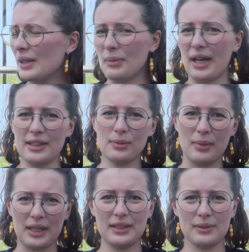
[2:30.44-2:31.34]
Behind
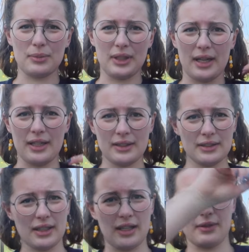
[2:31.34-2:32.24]
me,
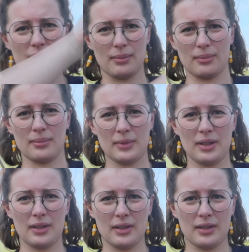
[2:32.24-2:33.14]
behind Adam
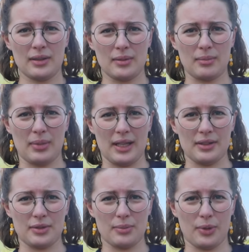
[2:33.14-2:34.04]

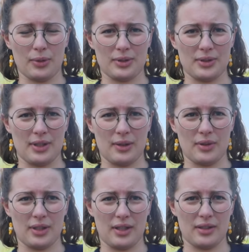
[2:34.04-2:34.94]
plant boxes
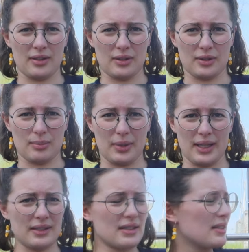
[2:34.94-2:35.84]
out there, some
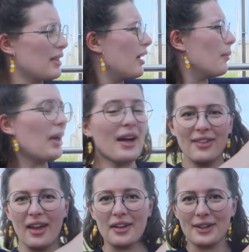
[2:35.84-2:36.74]
beds. Uh,
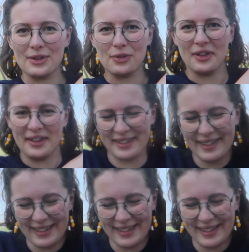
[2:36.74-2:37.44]
behind that is a field